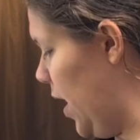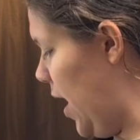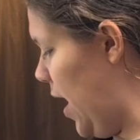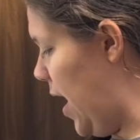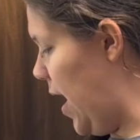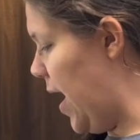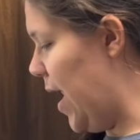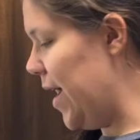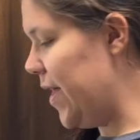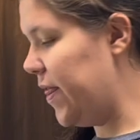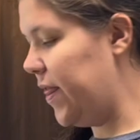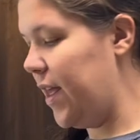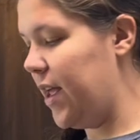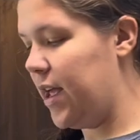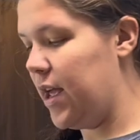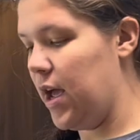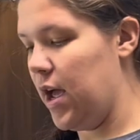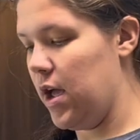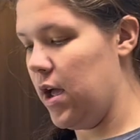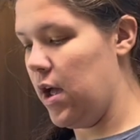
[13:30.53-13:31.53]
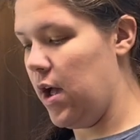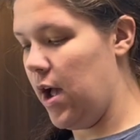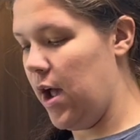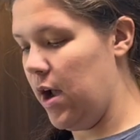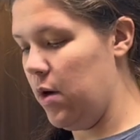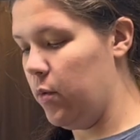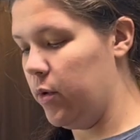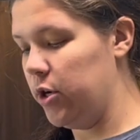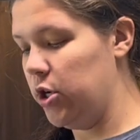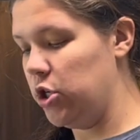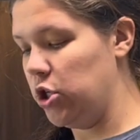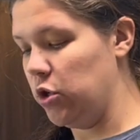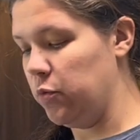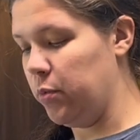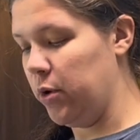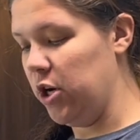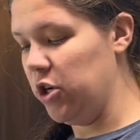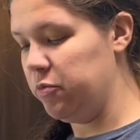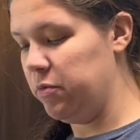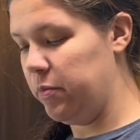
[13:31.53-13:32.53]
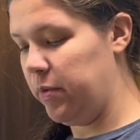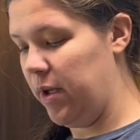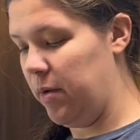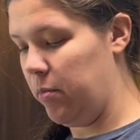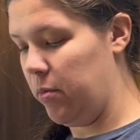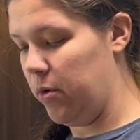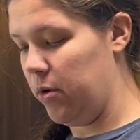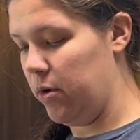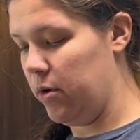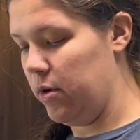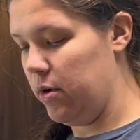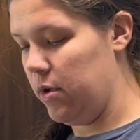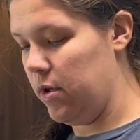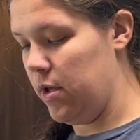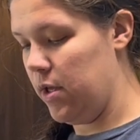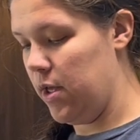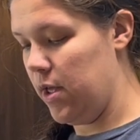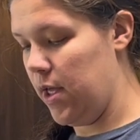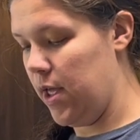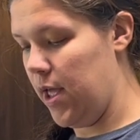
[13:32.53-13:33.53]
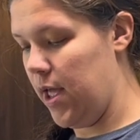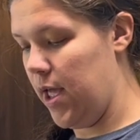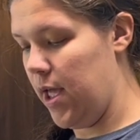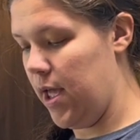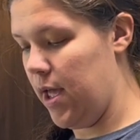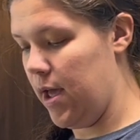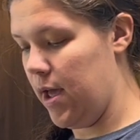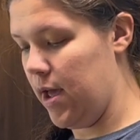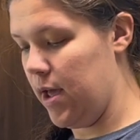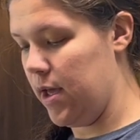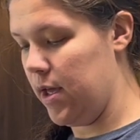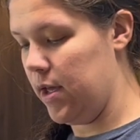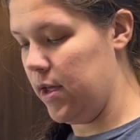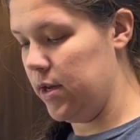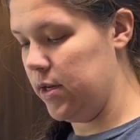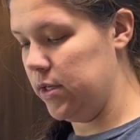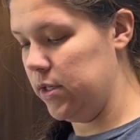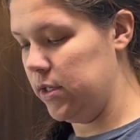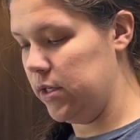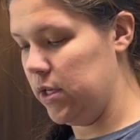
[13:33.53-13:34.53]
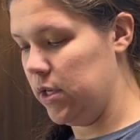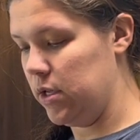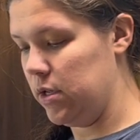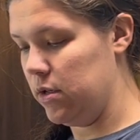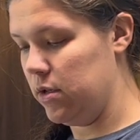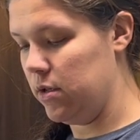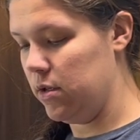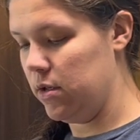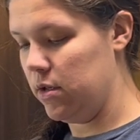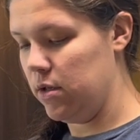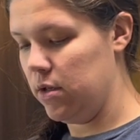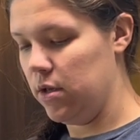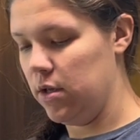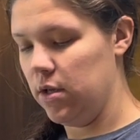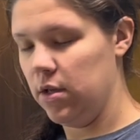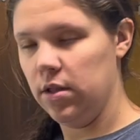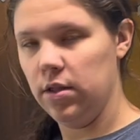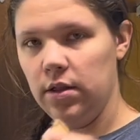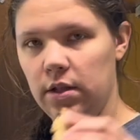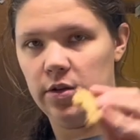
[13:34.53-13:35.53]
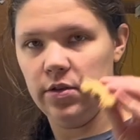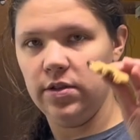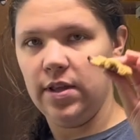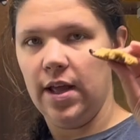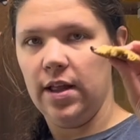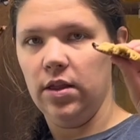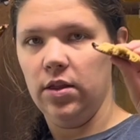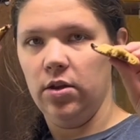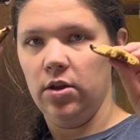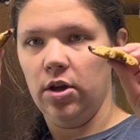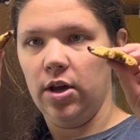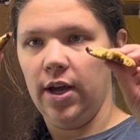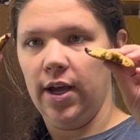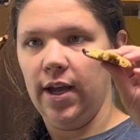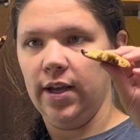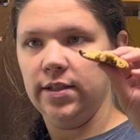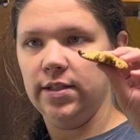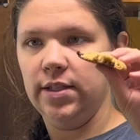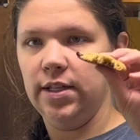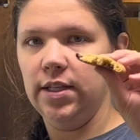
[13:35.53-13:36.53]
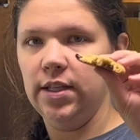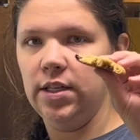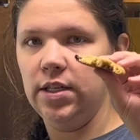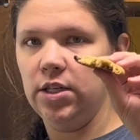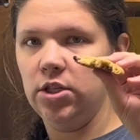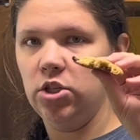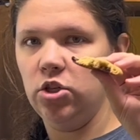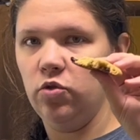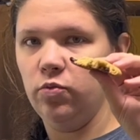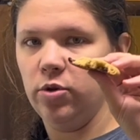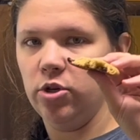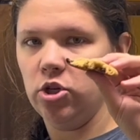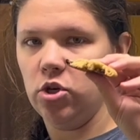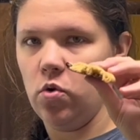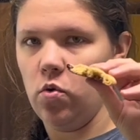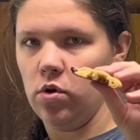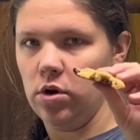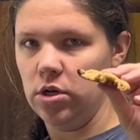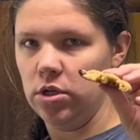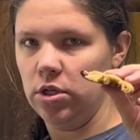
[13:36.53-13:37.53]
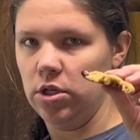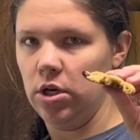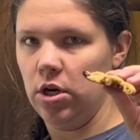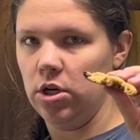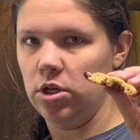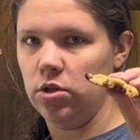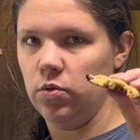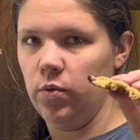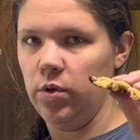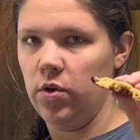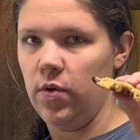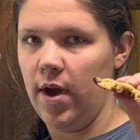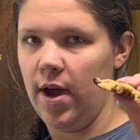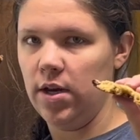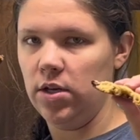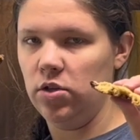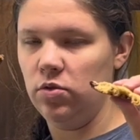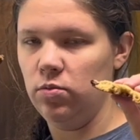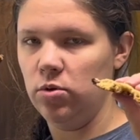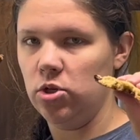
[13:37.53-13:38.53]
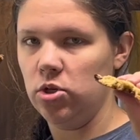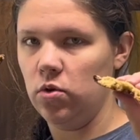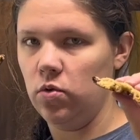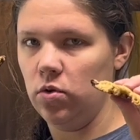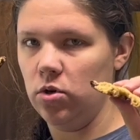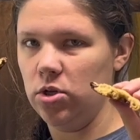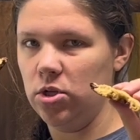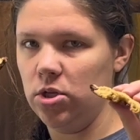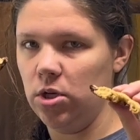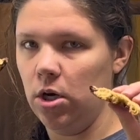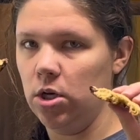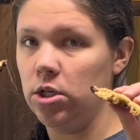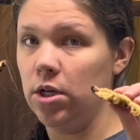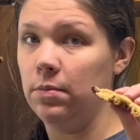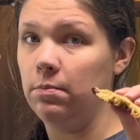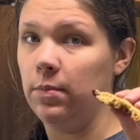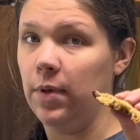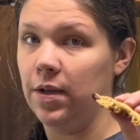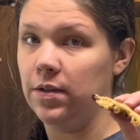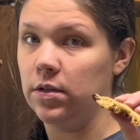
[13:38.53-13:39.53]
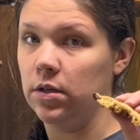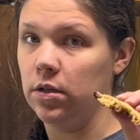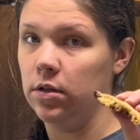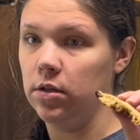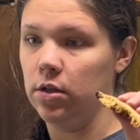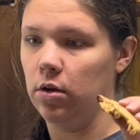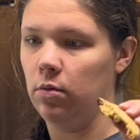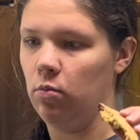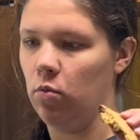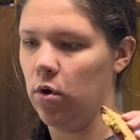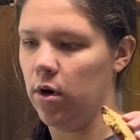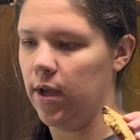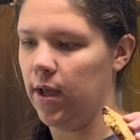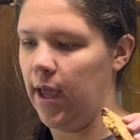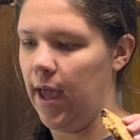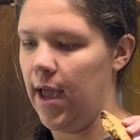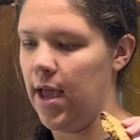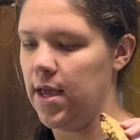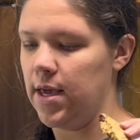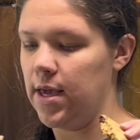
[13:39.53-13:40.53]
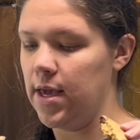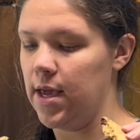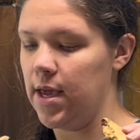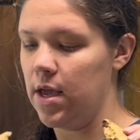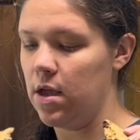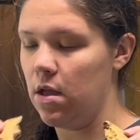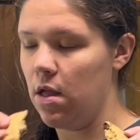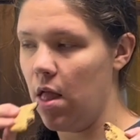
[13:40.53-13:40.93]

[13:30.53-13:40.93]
I think I want to do parchment paper, and there's that look. I accidentally did too much cornstarch. When you add too much cornstarch, it makes it a little more cakey.